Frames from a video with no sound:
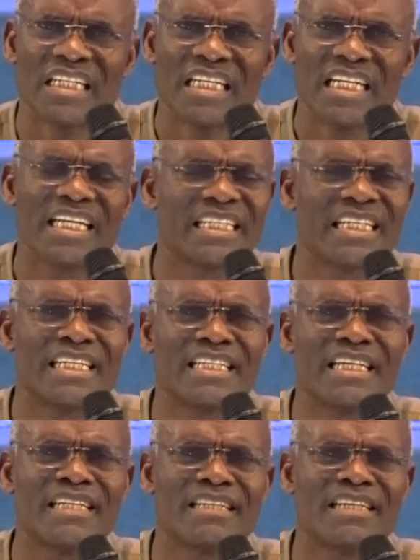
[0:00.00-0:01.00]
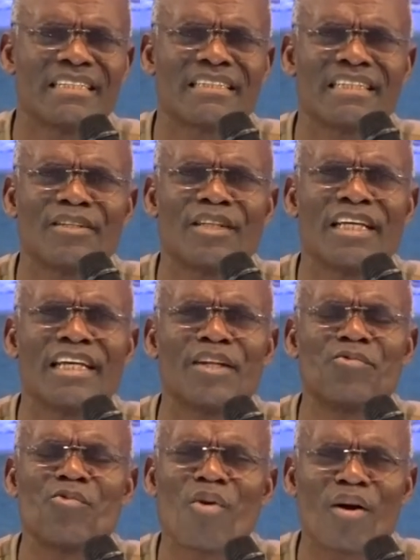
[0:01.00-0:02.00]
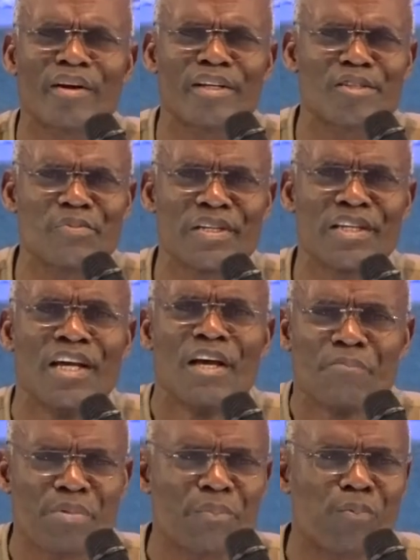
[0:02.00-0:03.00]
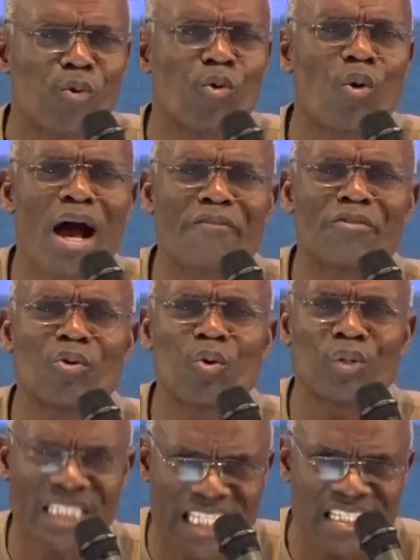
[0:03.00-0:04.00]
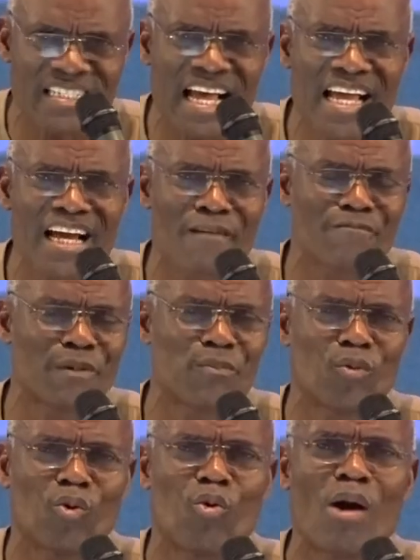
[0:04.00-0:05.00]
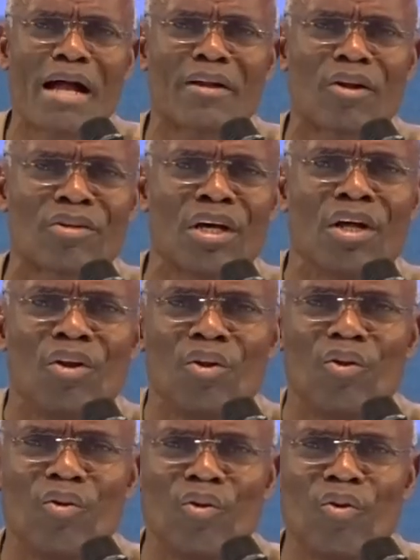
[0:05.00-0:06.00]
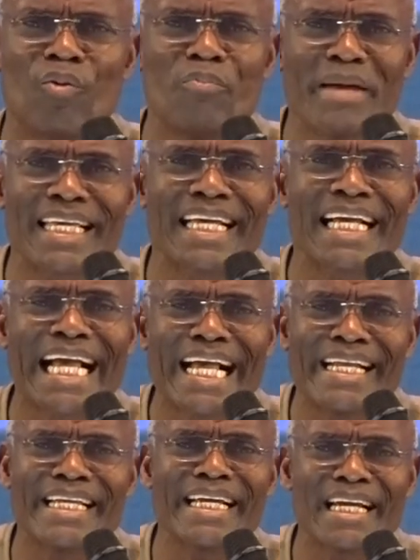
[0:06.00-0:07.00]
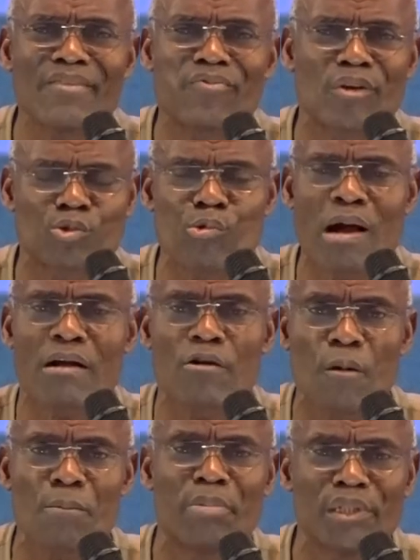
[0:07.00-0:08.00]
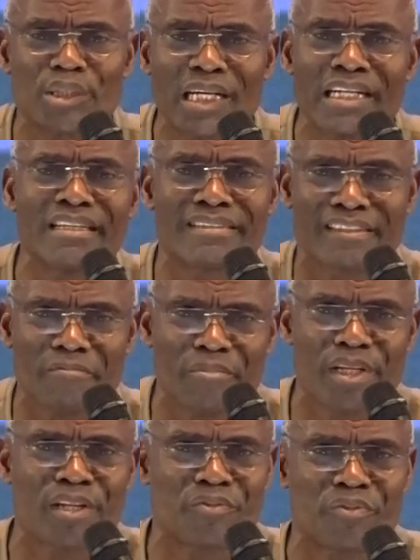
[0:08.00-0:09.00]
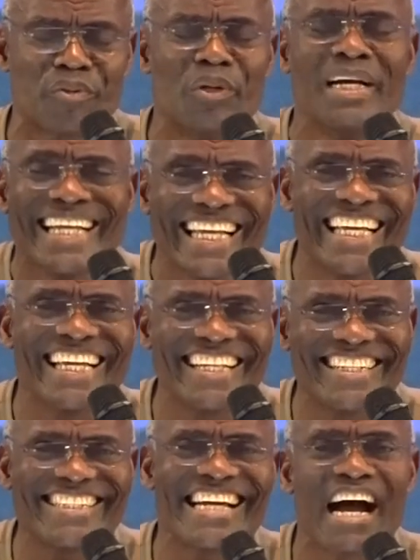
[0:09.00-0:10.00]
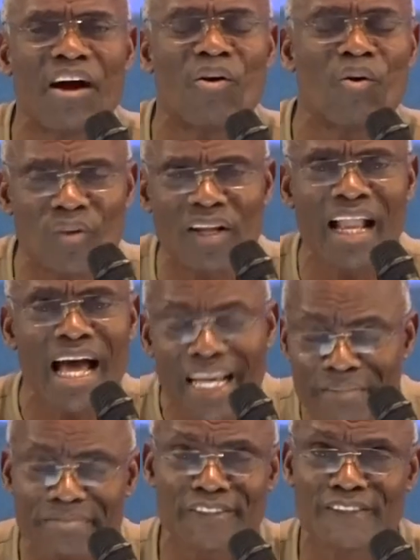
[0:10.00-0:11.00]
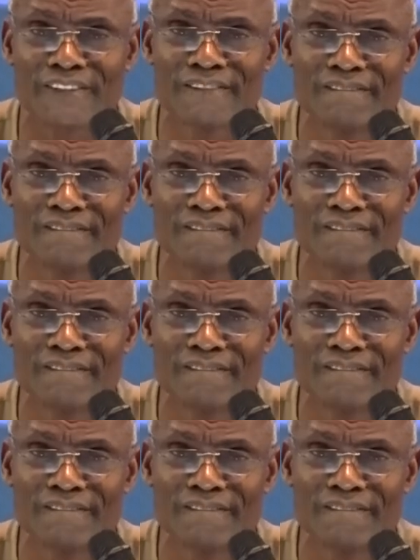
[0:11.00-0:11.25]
It, it, it, it, it, it worries me. People who have no desire, people who are not making any effort to accomplish anything meaningful in their own lives.